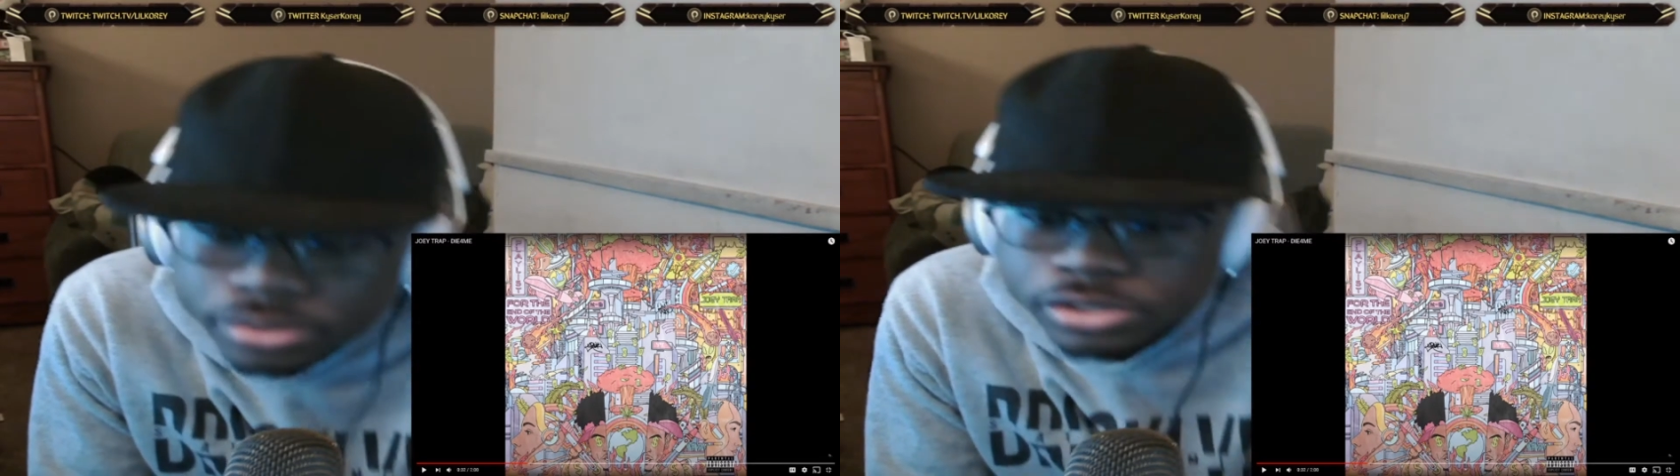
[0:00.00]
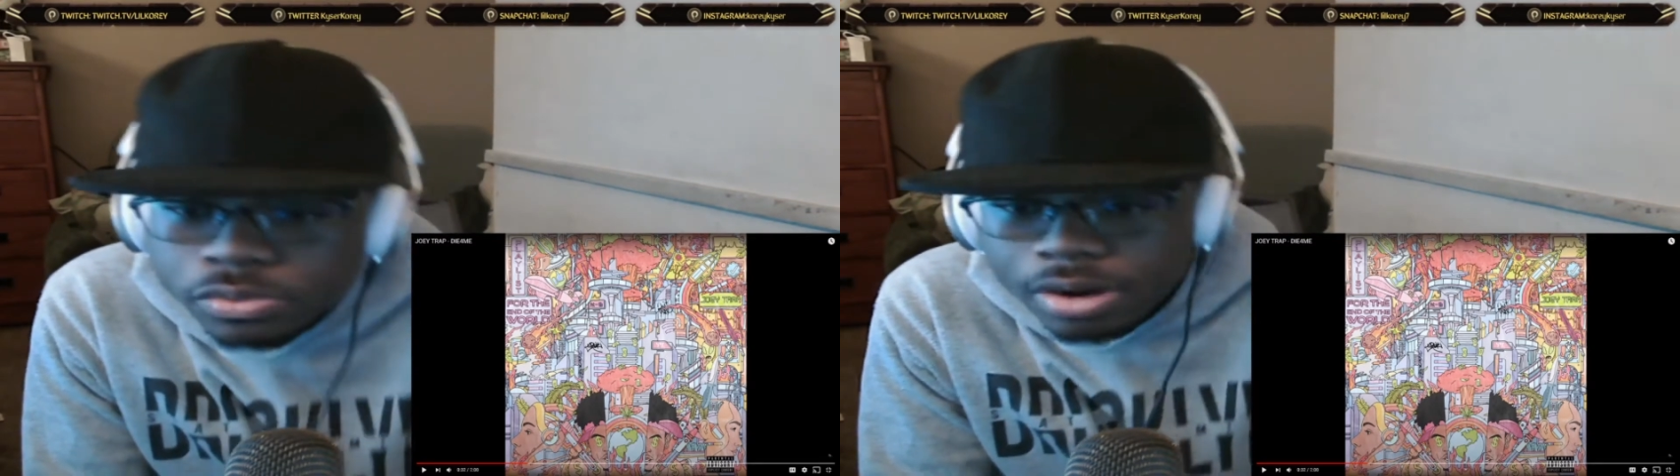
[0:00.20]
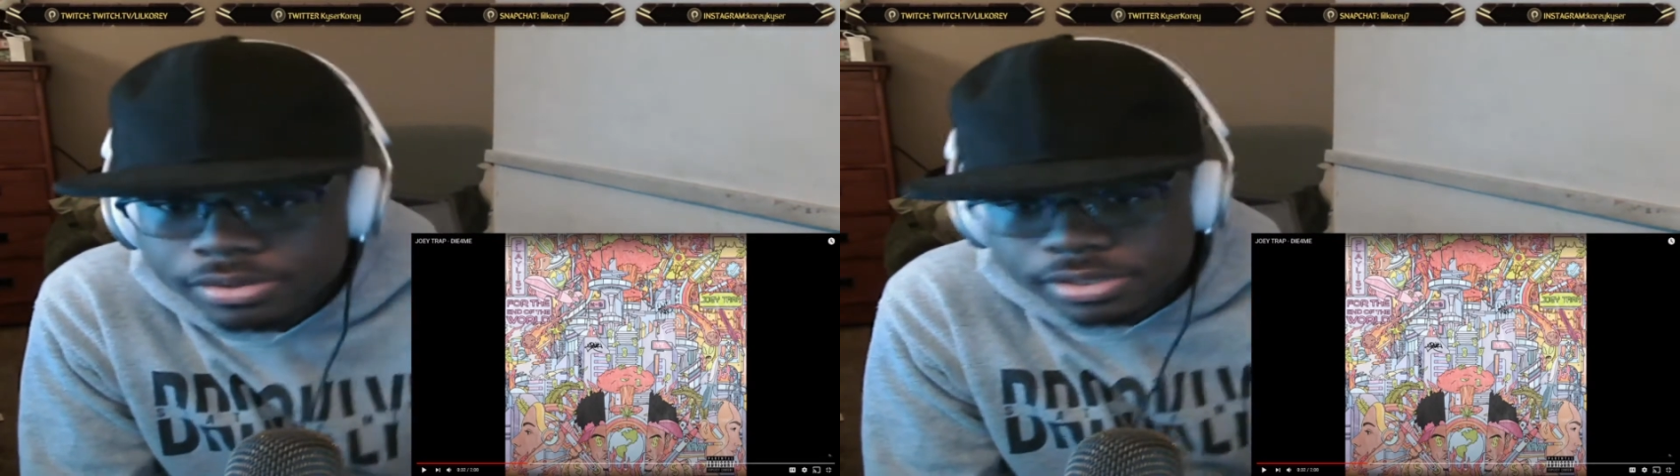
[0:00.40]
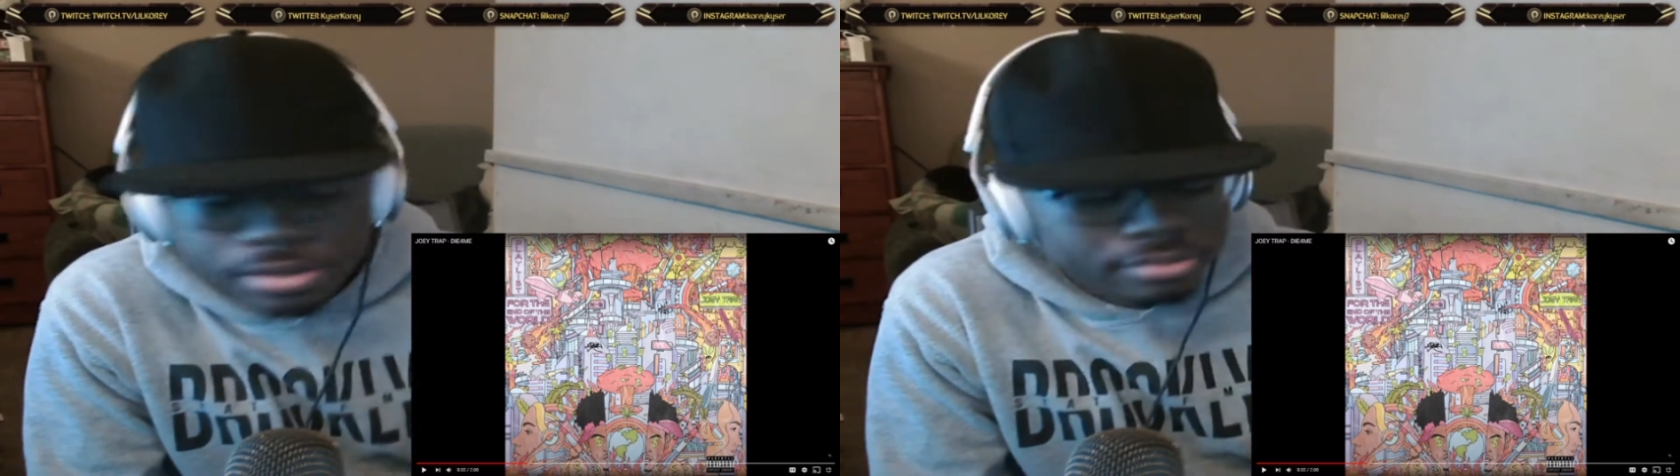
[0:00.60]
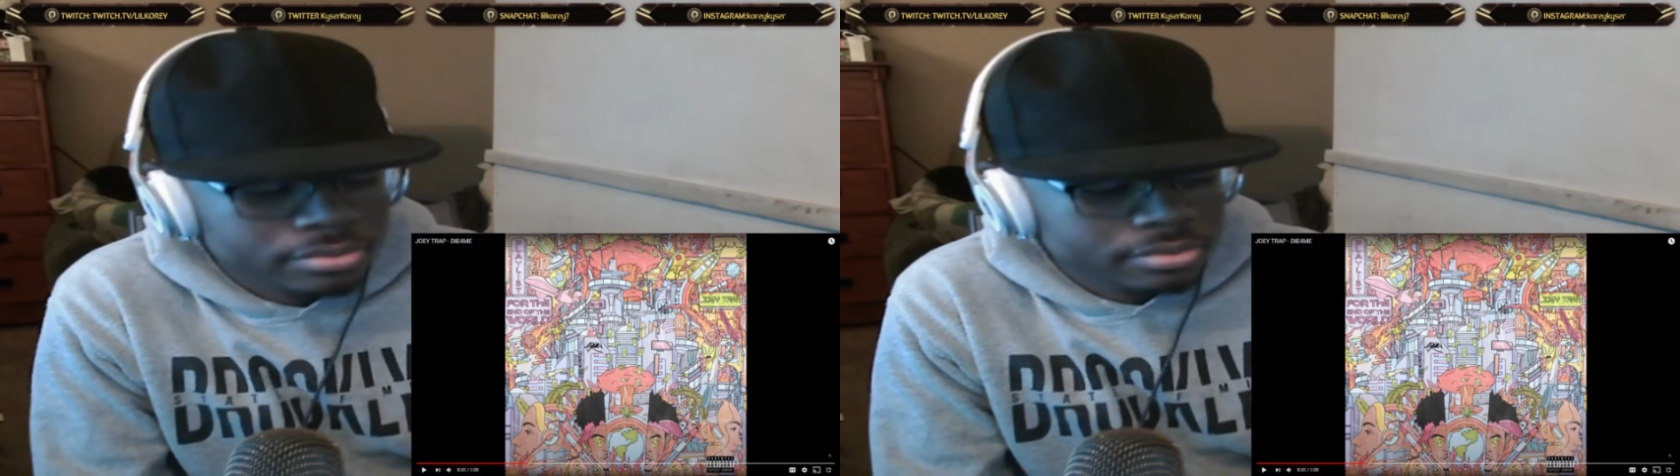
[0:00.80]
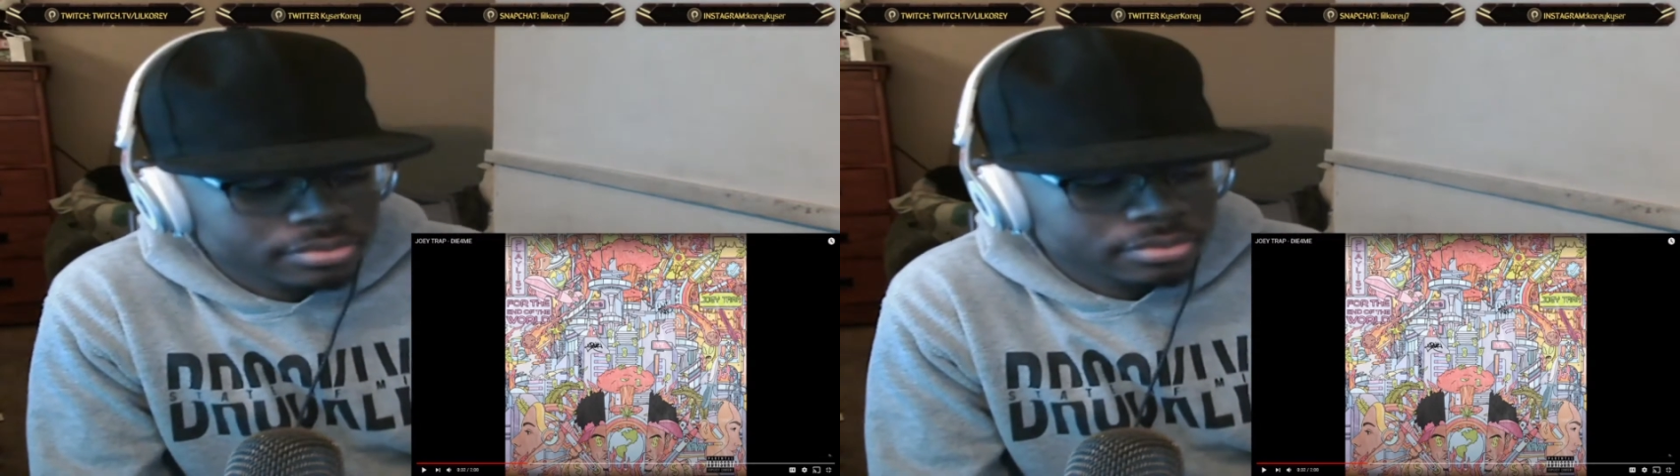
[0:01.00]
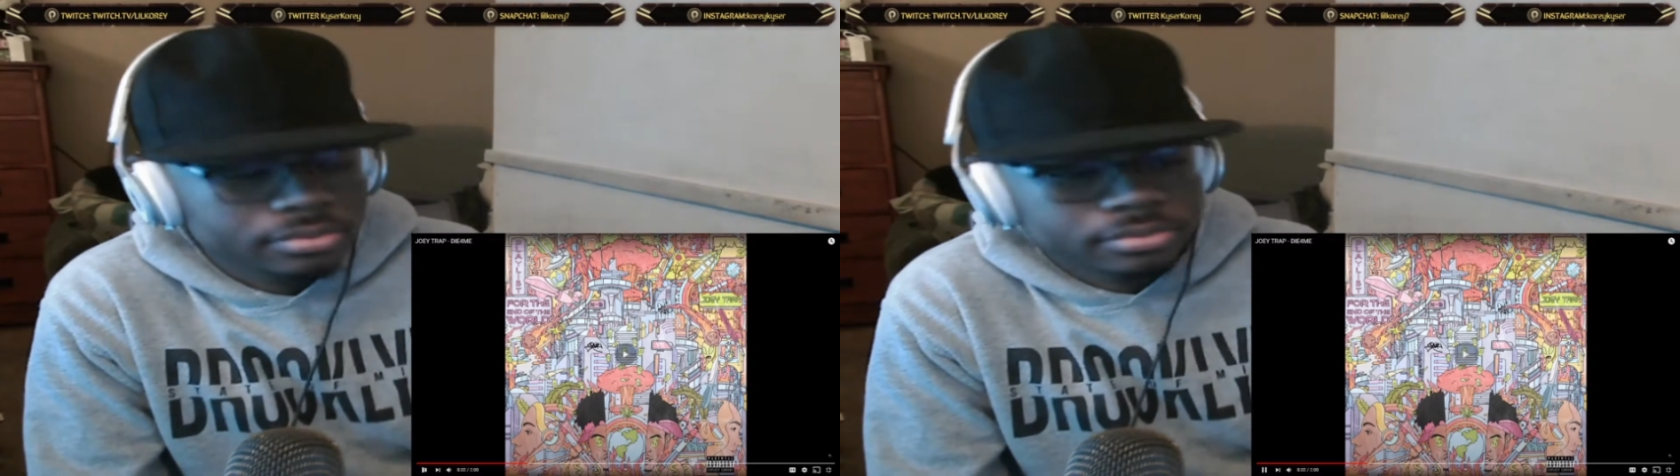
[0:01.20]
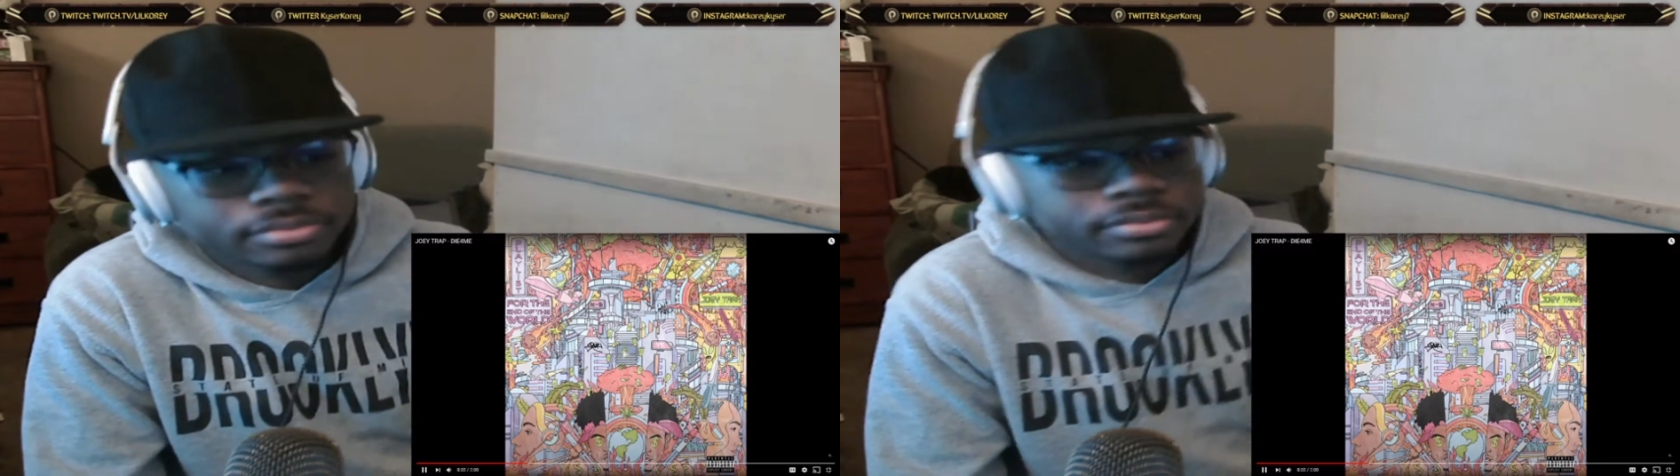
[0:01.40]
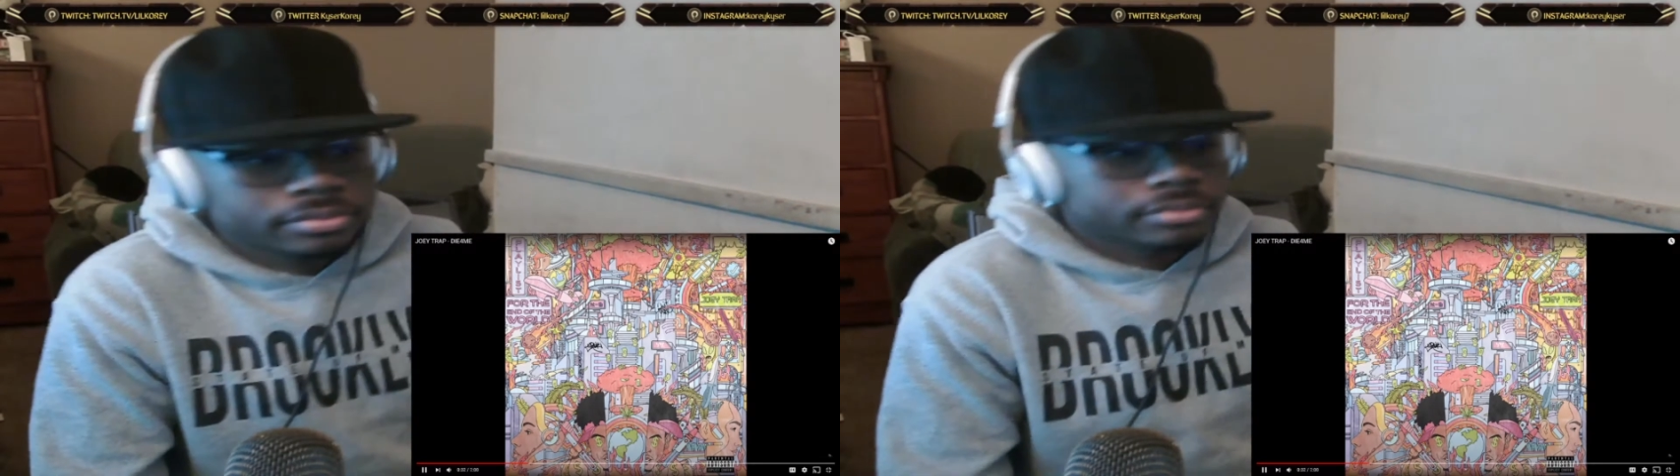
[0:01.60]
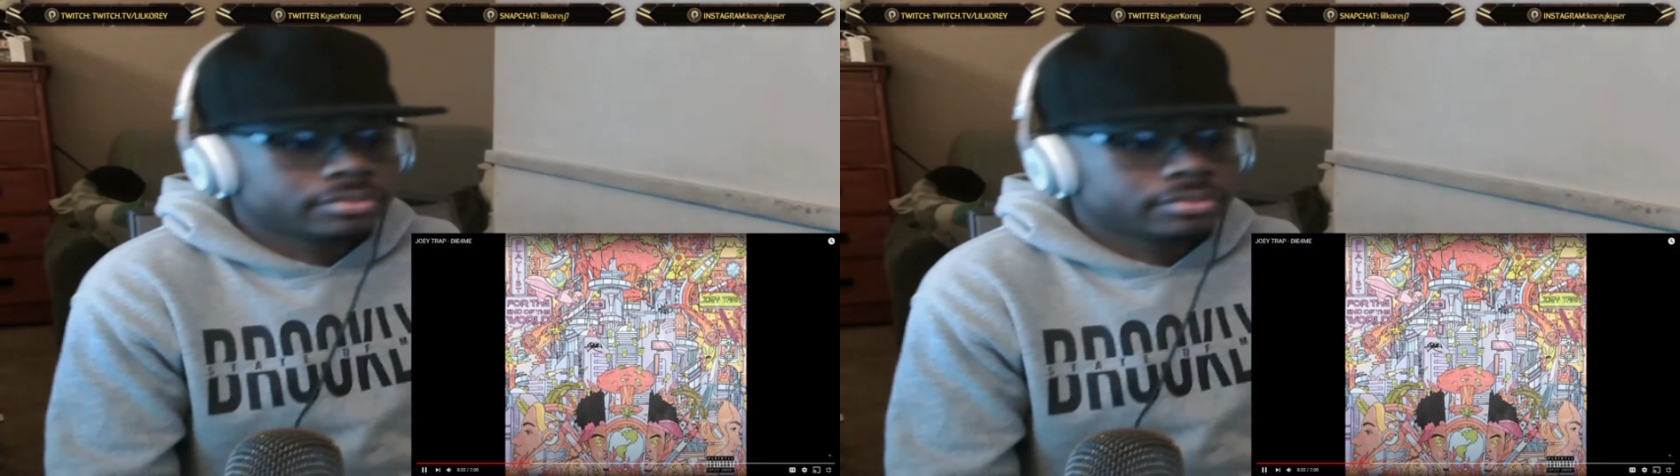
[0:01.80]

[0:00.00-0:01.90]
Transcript: or two hours ago. and